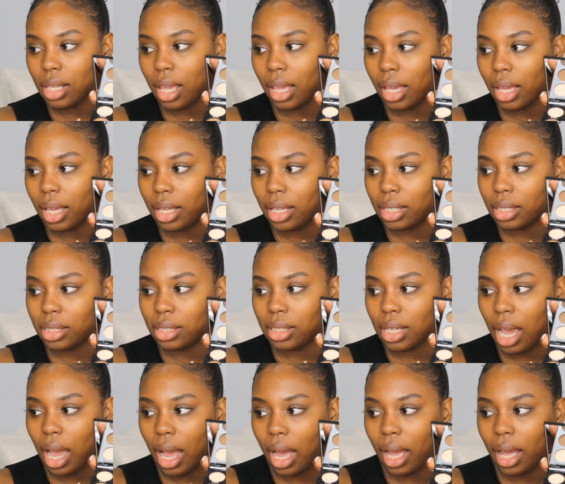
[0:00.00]
and
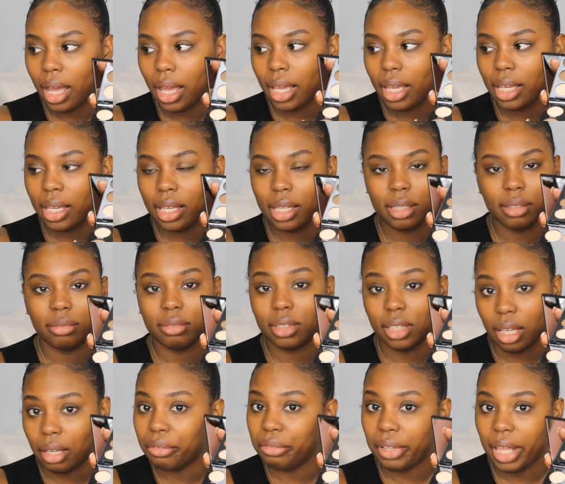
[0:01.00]
I
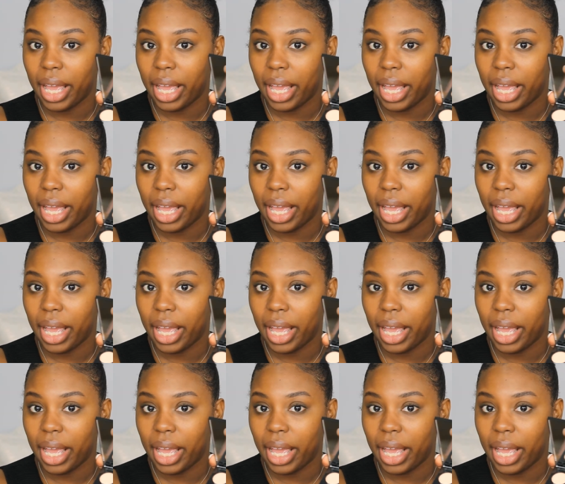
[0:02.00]
love